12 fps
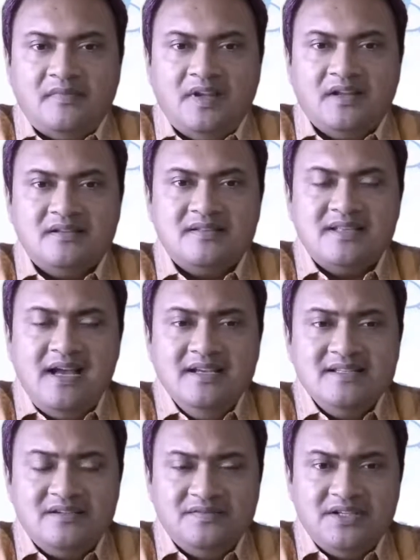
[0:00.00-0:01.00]

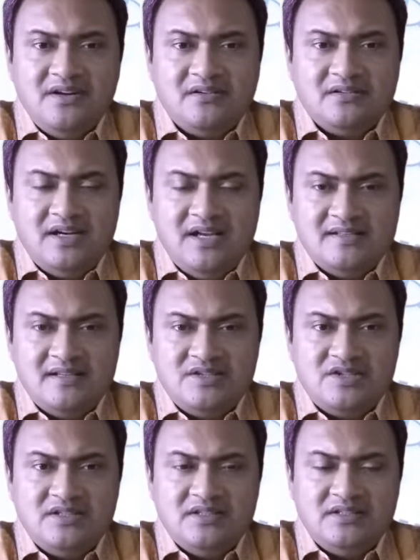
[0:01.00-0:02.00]
Size of the
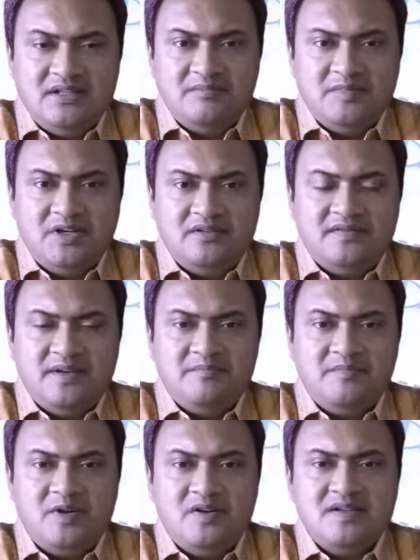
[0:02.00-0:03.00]
organization and number of
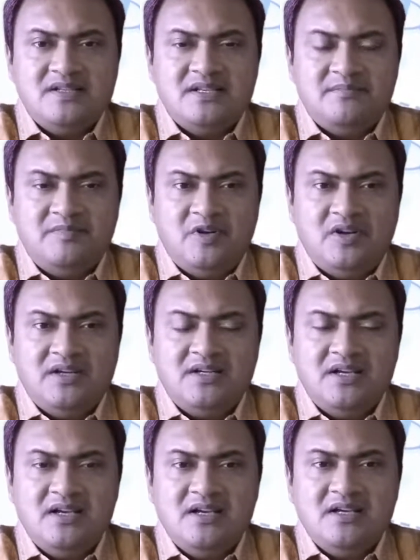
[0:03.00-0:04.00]
employees employed.
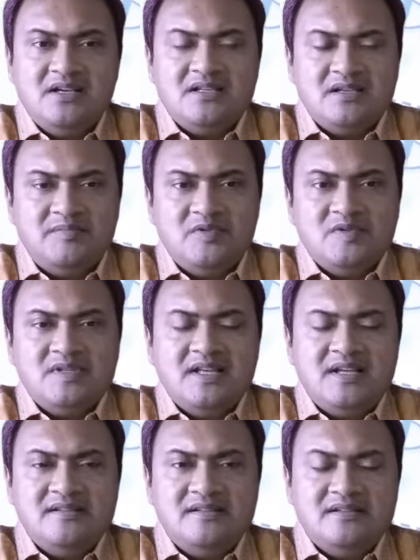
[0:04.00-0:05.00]
Suppose
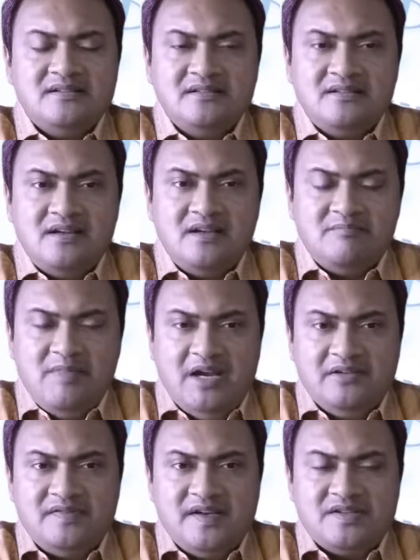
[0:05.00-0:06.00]
there is a
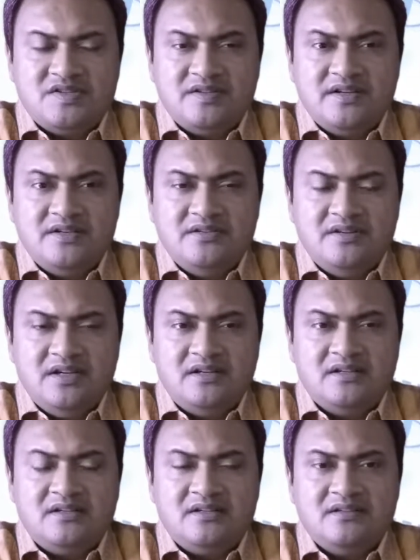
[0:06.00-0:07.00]
manufacturing unit
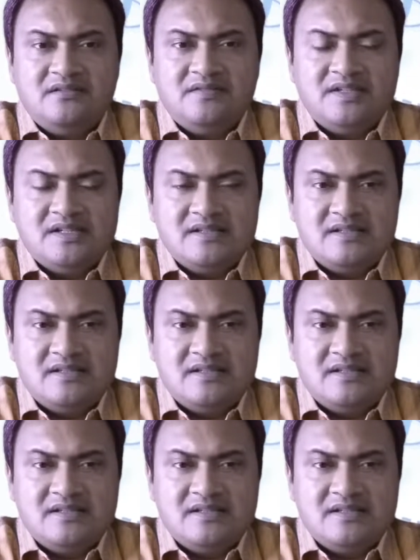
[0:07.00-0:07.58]
which is